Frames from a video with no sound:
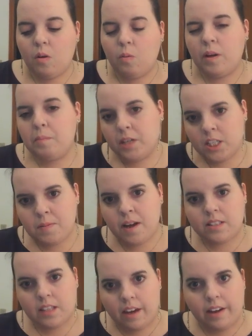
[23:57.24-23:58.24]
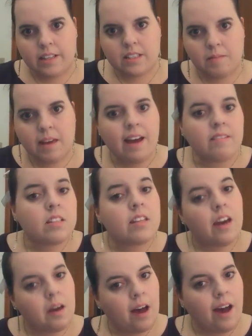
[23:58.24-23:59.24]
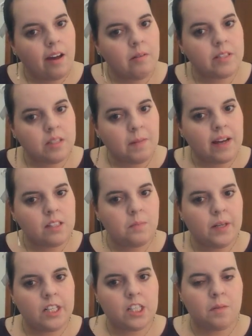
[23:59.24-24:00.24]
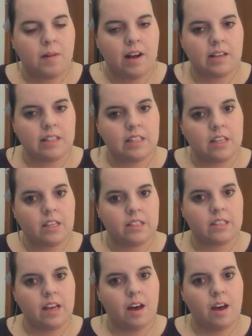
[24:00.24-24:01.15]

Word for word: when Birchbox carries something, I have to say I respect Birchbox's